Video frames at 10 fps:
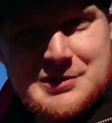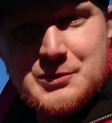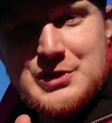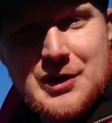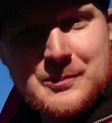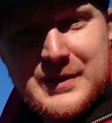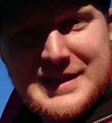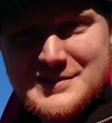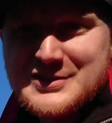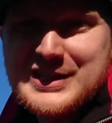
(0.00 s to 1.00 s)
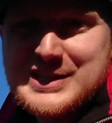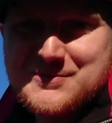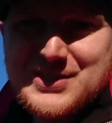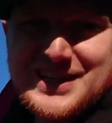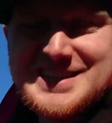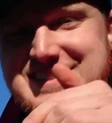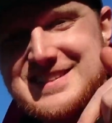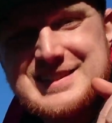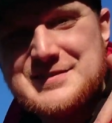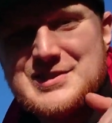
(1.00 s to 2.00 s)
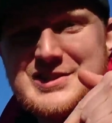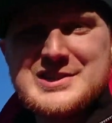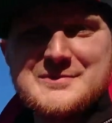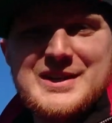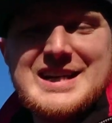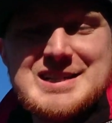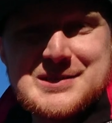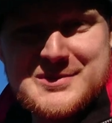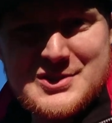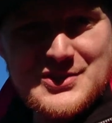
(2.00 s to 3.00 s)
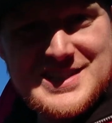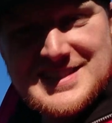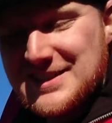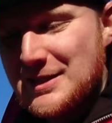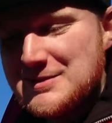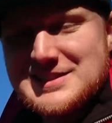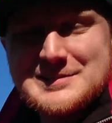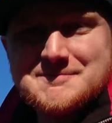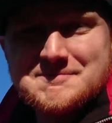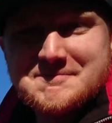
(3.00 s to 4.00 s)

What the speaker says: Were you out playing? Did you get some shinies? I'd love to hear some stories in the comments.